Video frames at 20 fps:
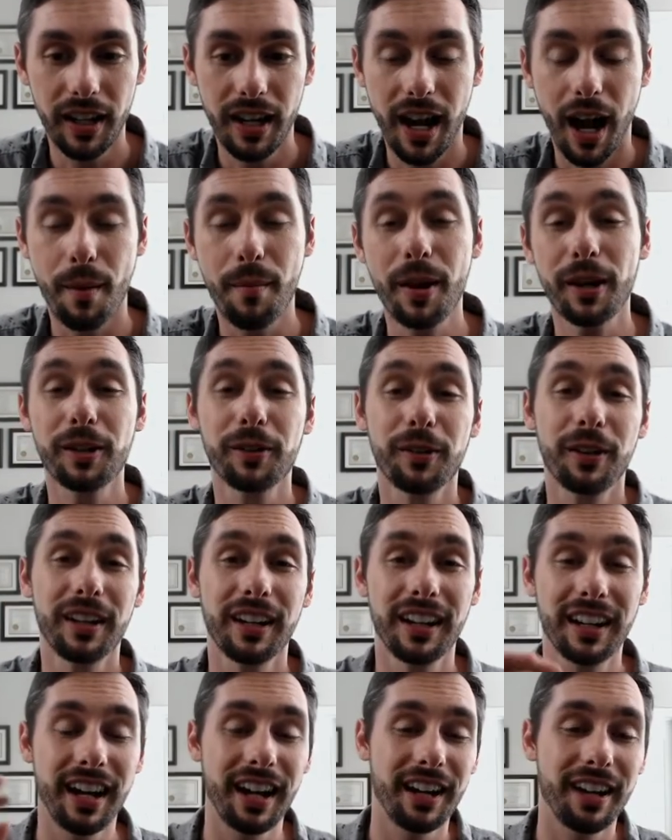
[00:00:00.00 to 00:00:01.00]
I'm echoing
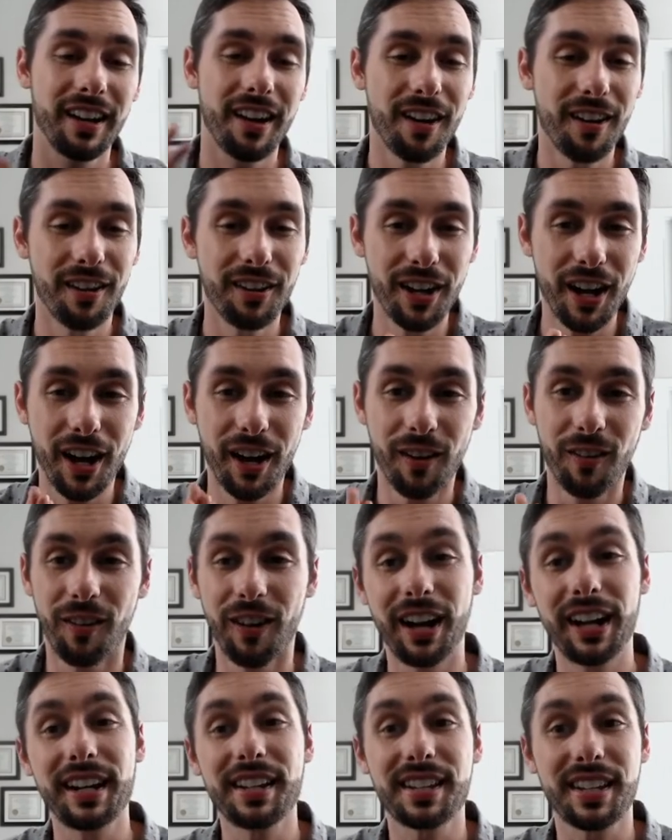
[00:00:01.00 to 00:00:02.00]
again. Oh no! Well,
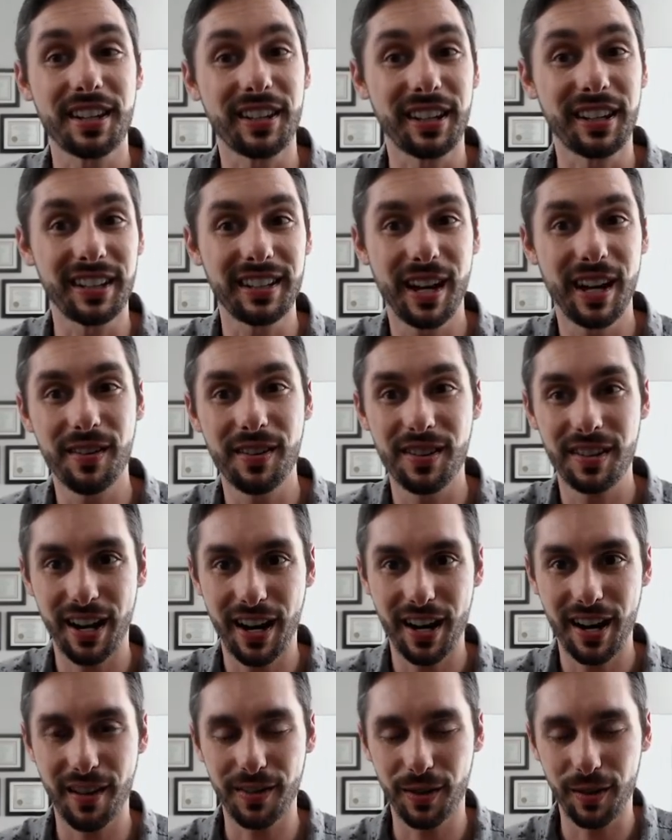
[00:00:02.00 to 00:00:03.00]
I guess that's a good time to sign
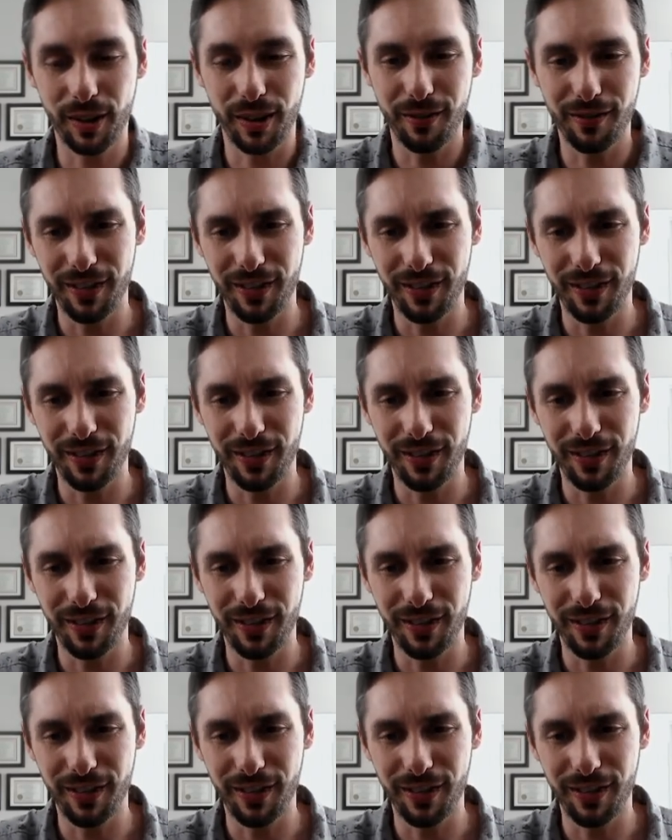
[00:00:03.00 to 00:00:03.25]
off so I can